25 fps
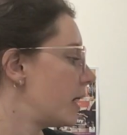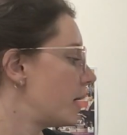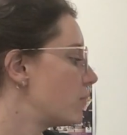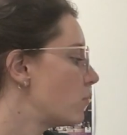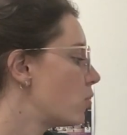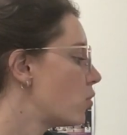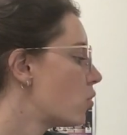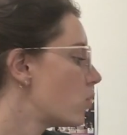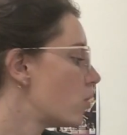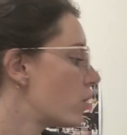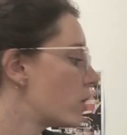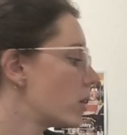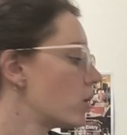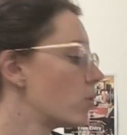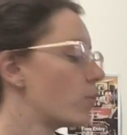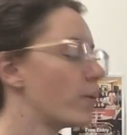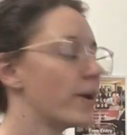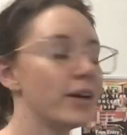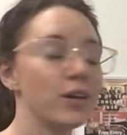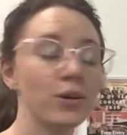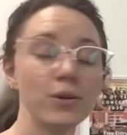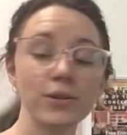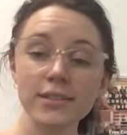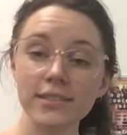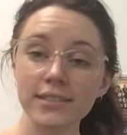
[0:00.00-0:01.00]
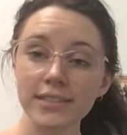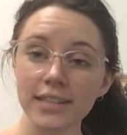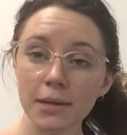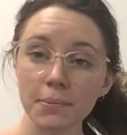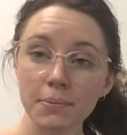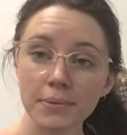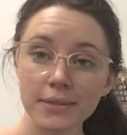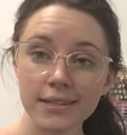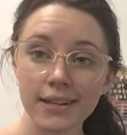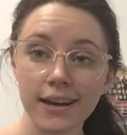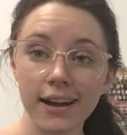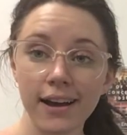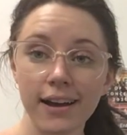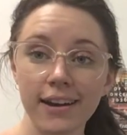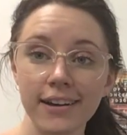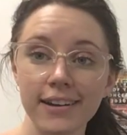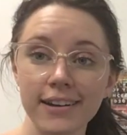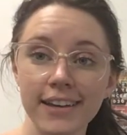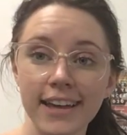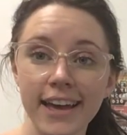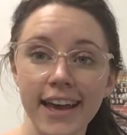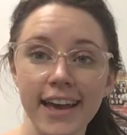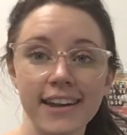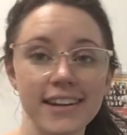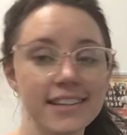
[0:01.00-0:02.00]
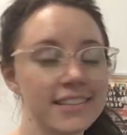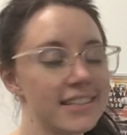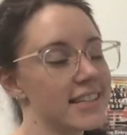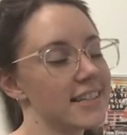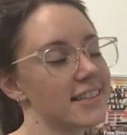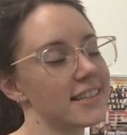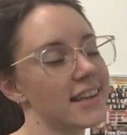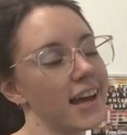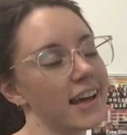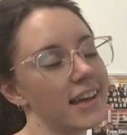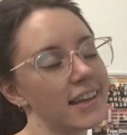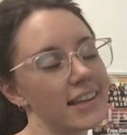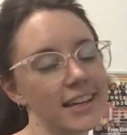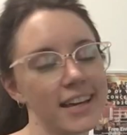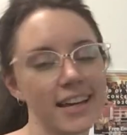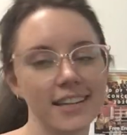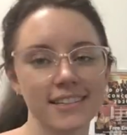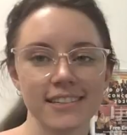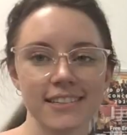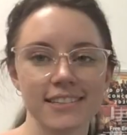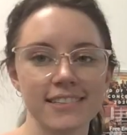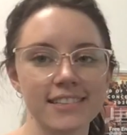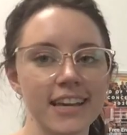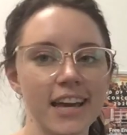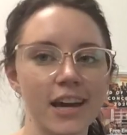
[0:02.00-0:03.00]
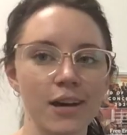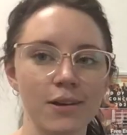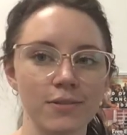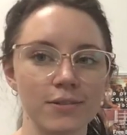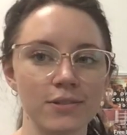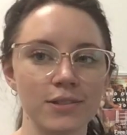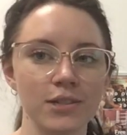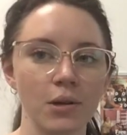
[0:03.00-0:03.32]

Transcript: Or where your skips are, and it's exactly as it sounds.